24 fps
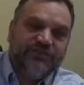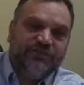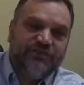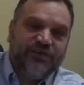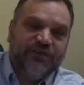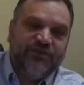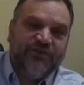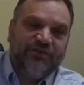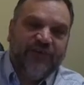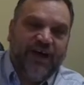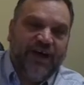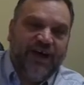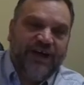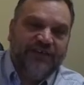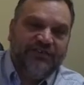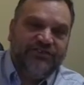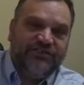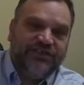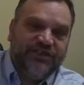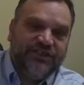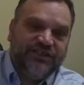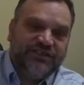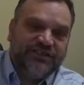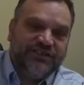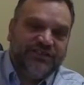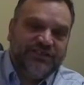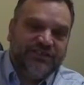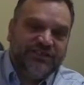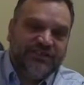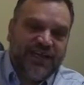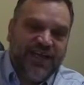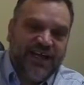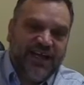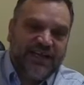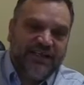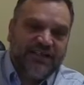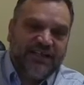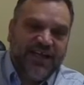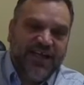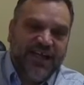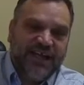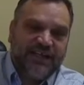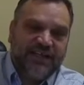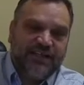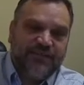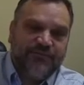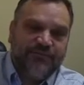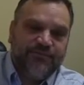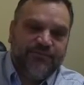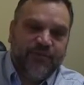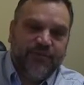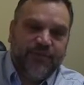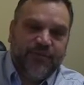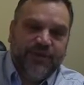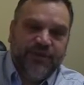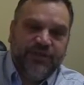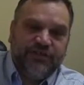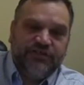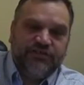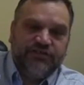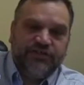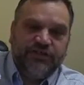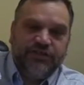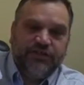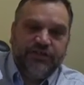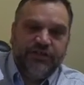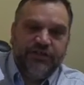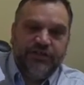you will find Justin's contact information.